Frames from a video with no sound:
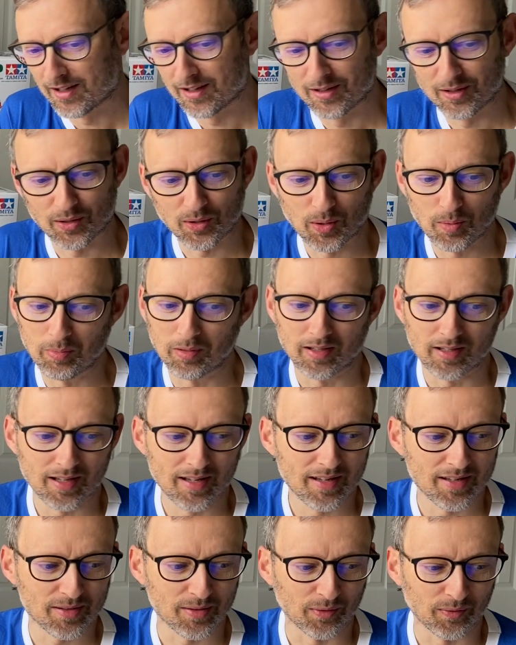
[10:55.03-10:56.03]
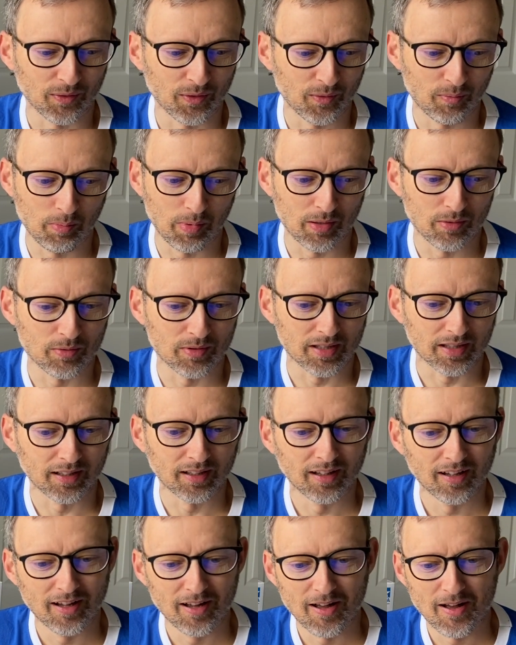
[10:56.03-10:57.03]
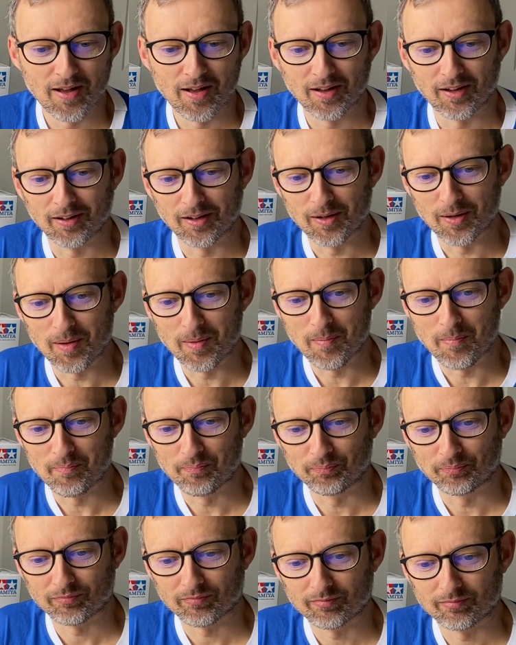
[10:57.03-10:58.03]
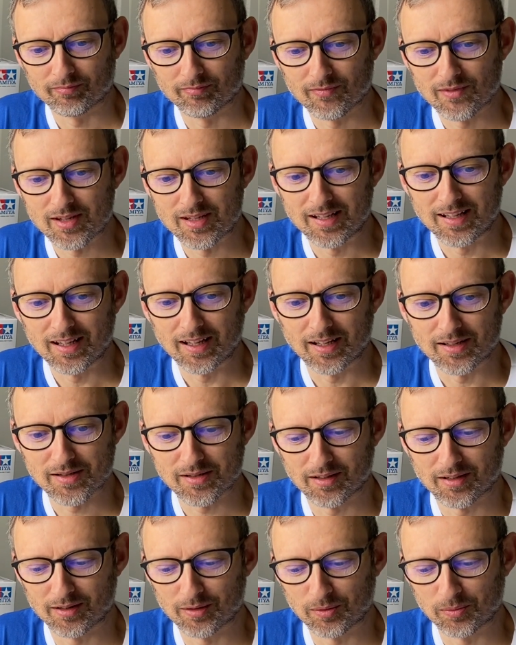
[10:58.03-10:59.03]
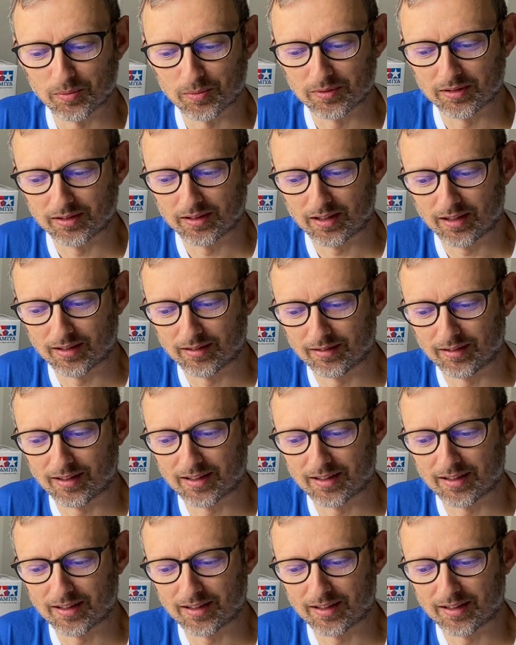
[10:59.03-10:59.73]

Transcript: a couple of years of building. So yeah, so I